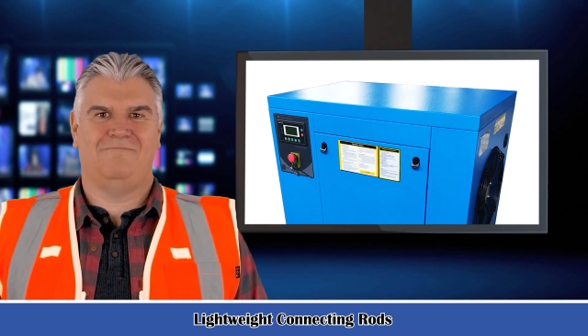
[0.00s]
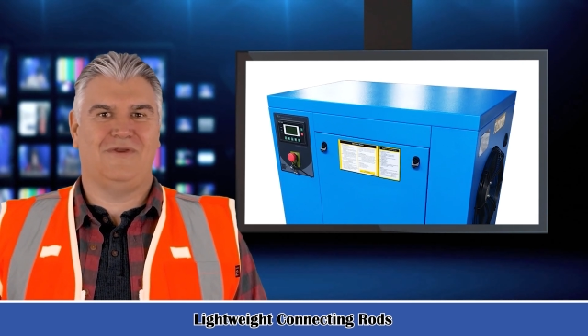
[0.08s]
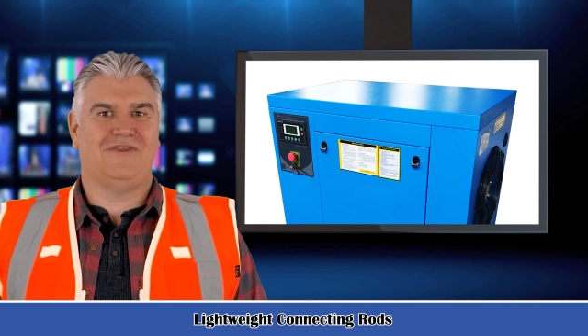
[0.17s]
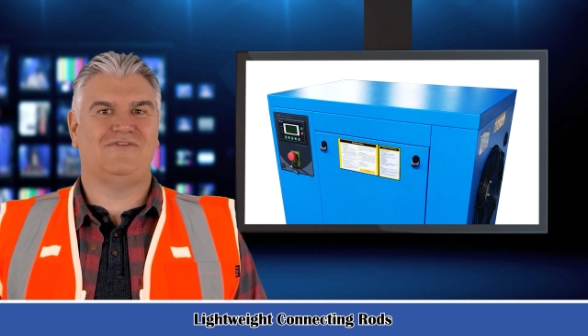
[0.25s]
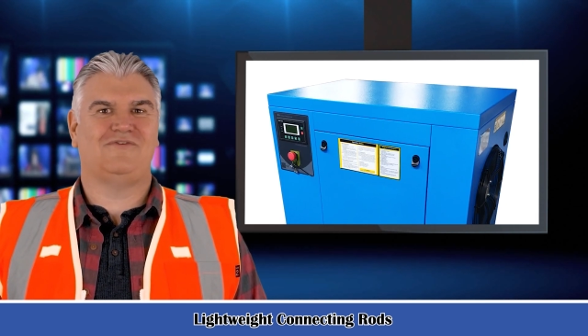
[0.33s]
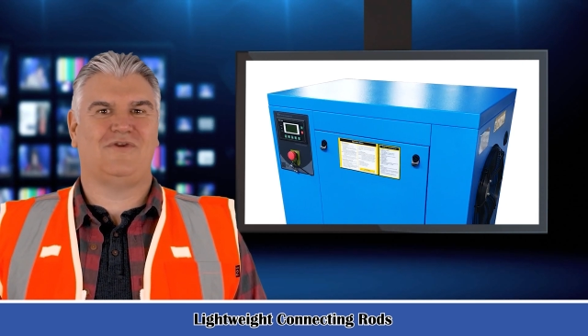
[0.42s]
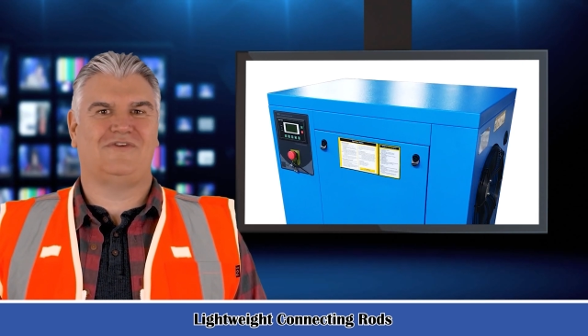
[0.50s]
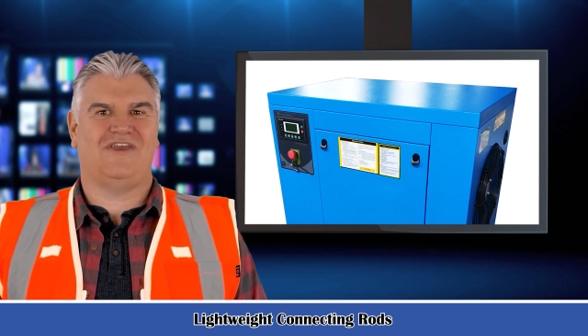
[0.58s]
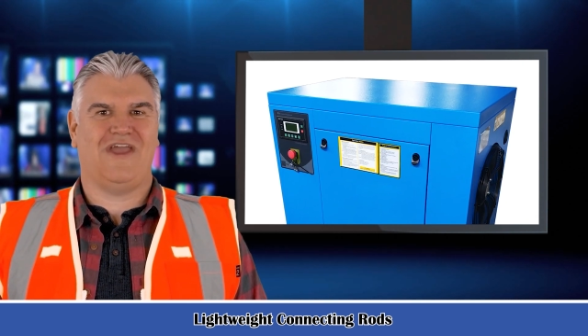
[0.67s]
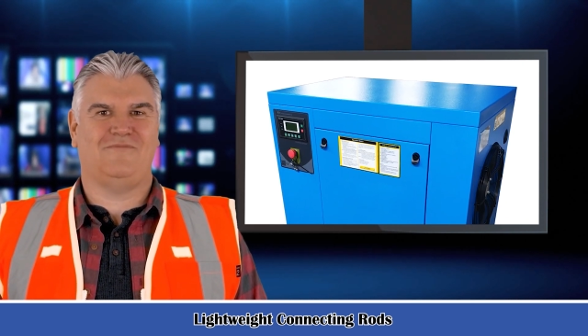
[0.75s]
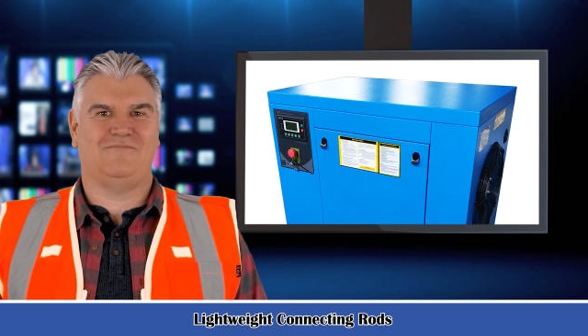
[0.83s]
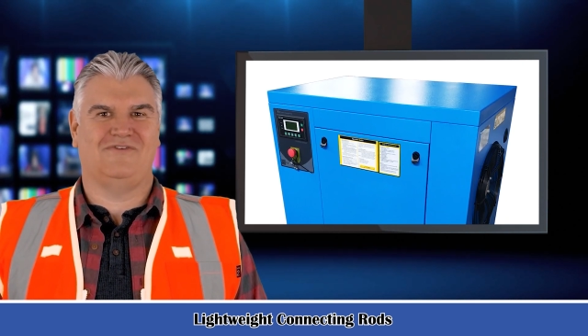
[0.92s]
please reach
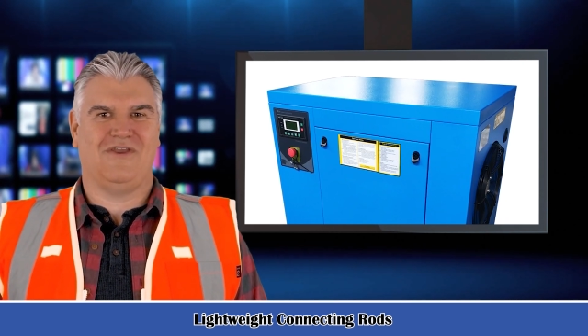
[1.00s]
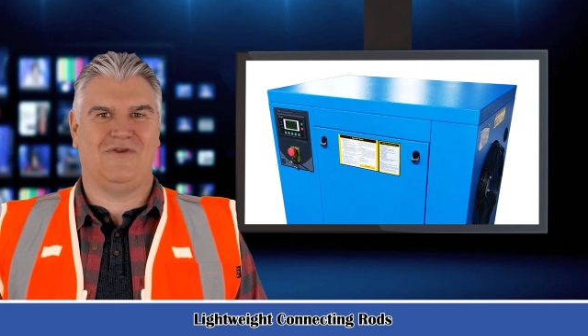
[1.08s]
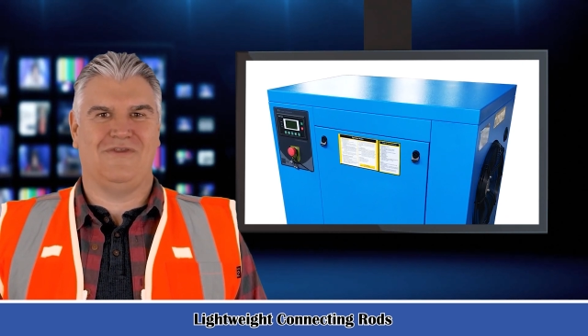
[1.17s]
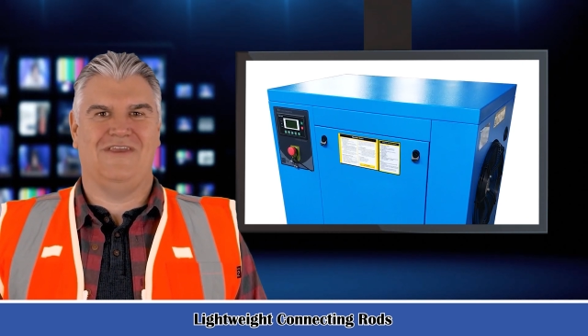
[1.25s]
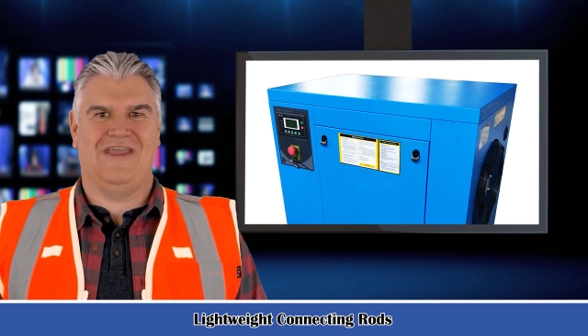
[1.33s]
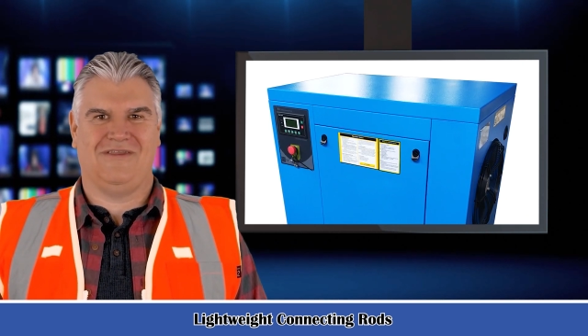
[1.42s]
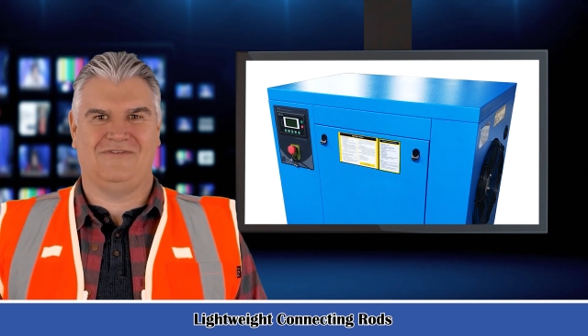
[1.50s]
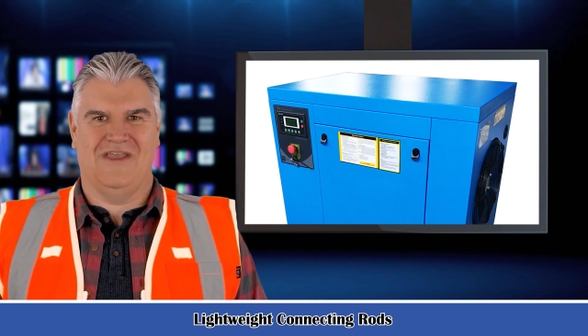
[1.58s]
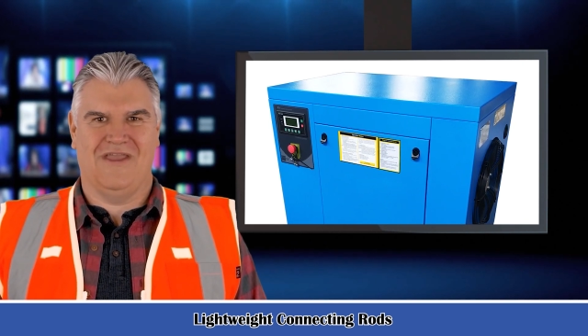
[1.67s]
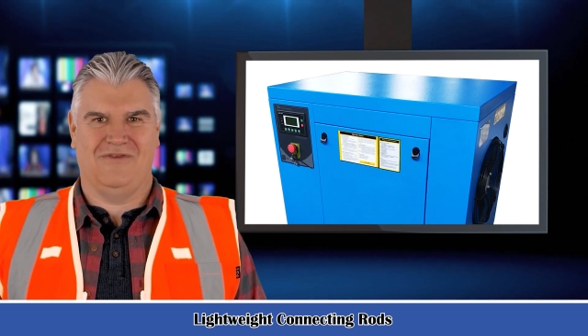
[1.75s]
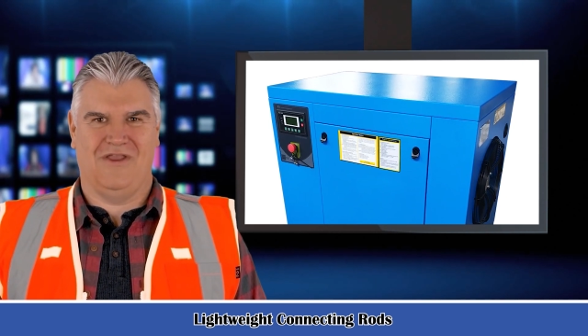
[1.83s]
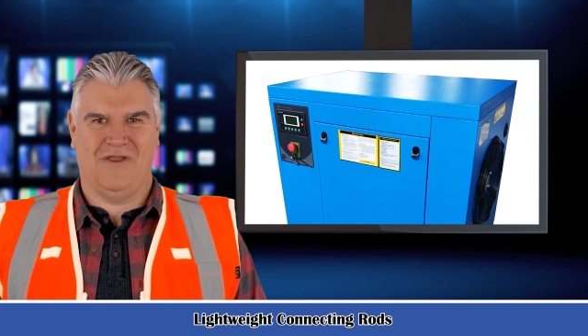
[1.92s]
out
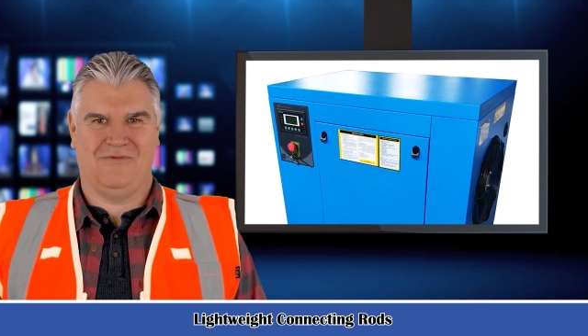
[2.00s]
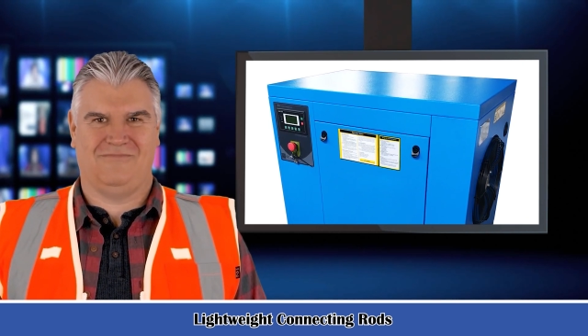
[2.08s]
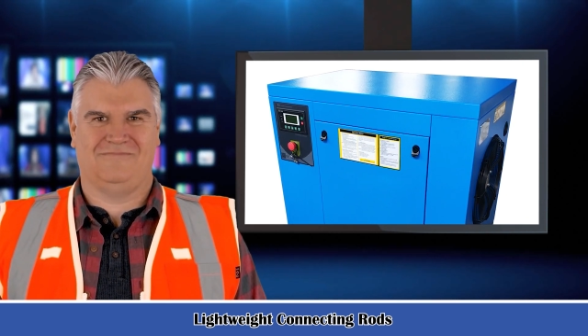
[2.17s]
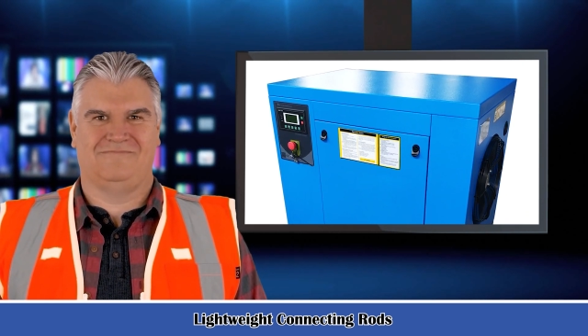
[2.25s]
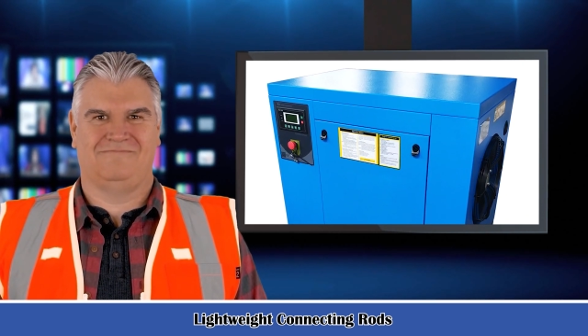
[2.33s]
sarikainc.com